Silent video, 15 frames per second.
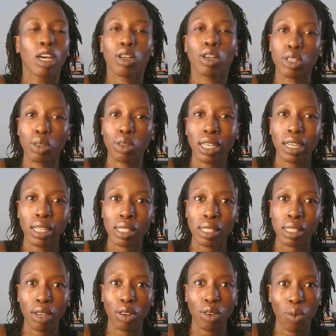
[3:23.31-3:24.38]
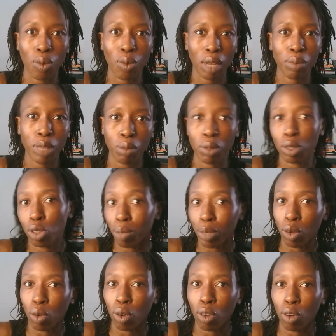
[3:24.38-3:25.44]
because you want to understand where people are
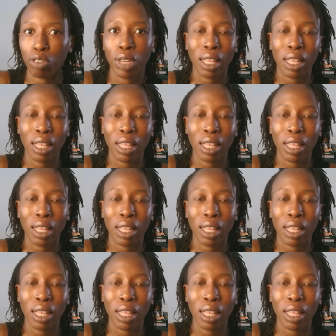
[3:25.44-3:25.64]
dropping off.